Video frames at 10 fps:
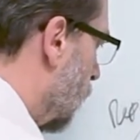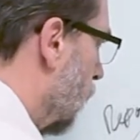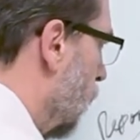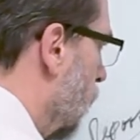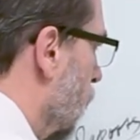
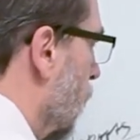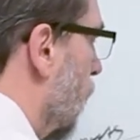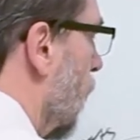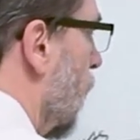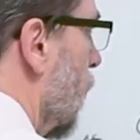
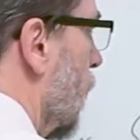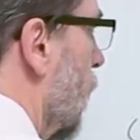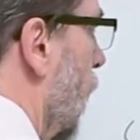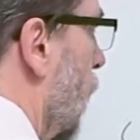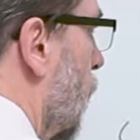to
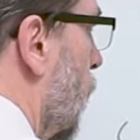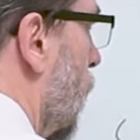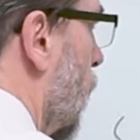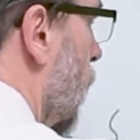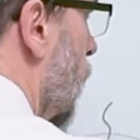the
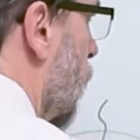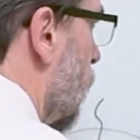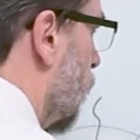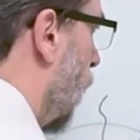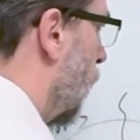
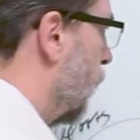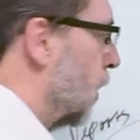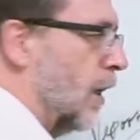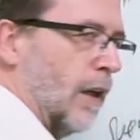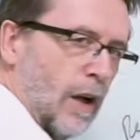
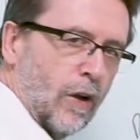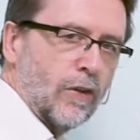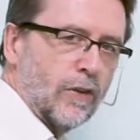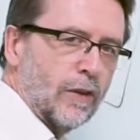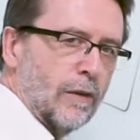profit and
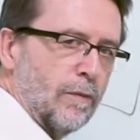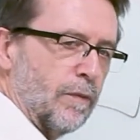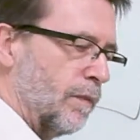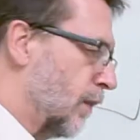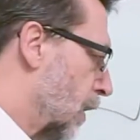loss.
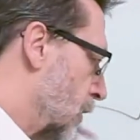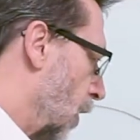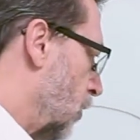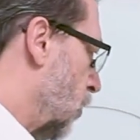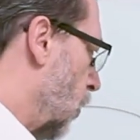
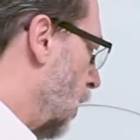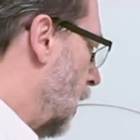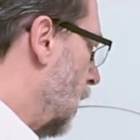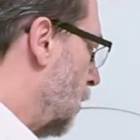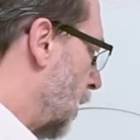Not
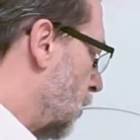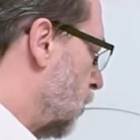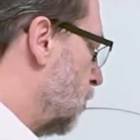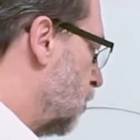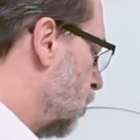solely,
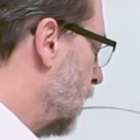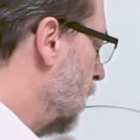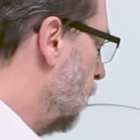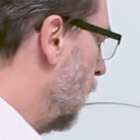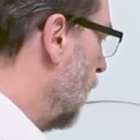but
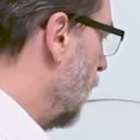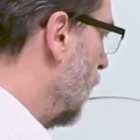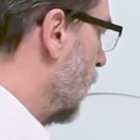principally